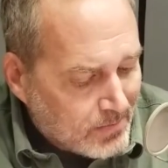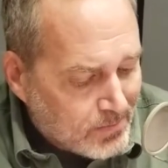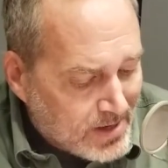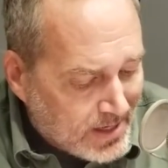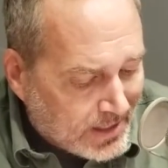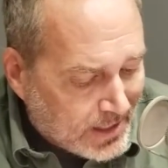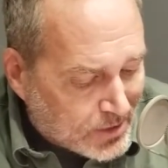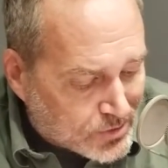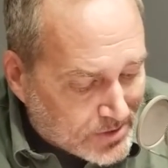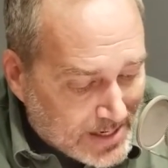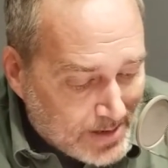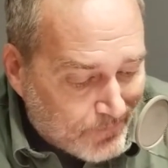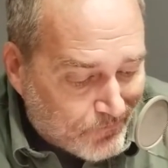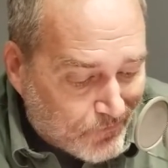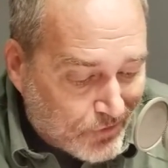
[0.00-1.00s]
Make it
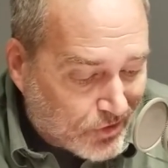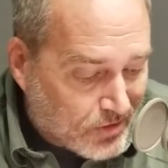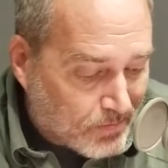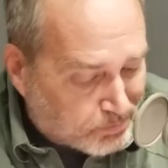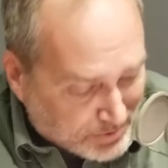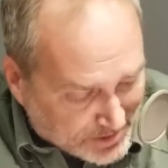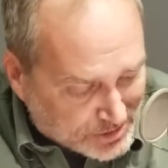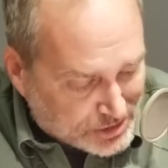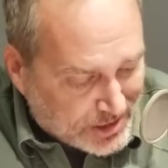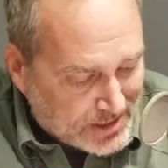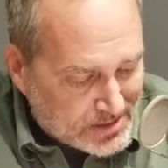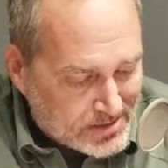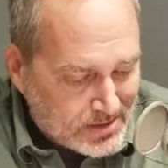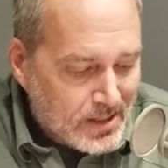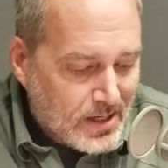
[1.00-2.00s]
drop for the
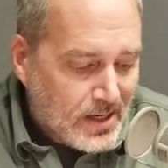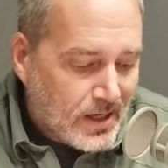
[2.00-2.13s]
bitches.